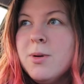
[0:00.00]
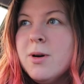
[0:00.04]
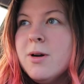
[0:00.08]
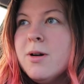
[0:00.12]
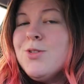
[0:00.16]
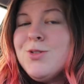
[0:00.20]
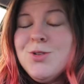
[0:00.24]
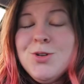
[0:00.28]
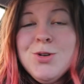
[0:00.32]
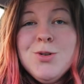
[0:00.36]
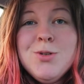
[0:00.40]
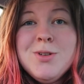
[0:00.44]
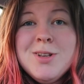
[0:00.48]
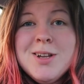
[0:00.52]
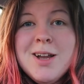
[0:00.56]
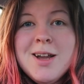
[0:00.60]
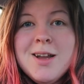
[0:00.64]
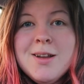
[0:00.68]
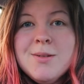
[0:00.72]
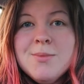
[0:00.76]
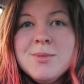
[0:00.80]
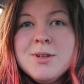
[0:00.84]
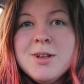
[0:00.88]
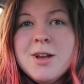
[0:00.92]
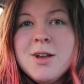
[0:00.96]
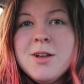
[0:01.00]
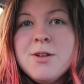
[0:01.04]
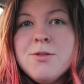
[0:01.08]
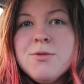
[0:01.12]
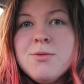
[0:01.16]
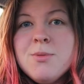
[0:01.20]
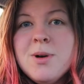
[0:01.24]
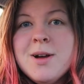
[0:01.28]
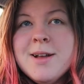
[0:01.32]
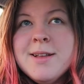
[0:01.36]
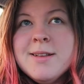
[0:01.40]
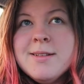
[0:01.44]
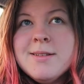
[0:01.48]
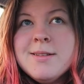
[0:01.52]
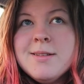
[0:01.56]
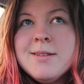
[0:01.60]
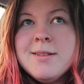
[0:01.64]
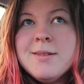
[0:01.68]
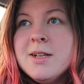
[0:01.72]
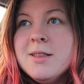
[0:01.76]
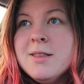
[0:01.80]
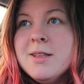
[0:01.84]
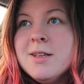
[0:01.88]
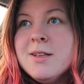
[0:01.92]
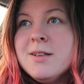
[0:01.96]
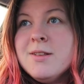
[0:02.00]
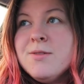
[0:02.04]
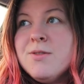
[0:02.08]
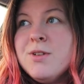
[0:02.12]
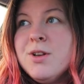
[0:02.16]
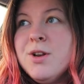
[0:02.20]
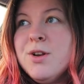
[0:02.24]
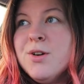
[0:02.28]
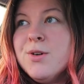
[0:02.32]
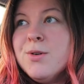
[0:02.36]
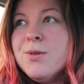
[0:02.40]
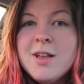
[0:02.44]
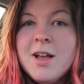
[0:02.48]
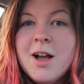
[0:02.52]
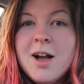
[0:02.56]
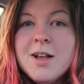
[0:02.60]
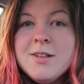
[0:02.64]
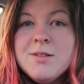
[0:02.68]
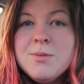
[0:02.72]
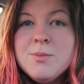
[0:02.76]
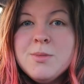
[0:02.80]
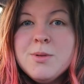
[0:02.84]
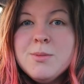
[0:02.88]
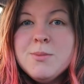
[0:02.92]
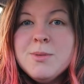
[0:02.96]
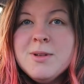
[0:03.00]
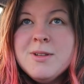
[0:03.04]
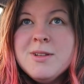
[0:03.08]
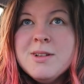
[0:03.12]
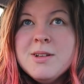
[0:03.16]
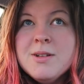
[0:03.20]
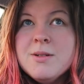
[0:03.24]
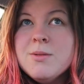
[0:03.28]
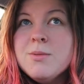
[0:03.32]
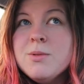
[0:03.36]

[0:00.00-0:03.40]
But the 2 times I have went in this video, it hasn't been busy,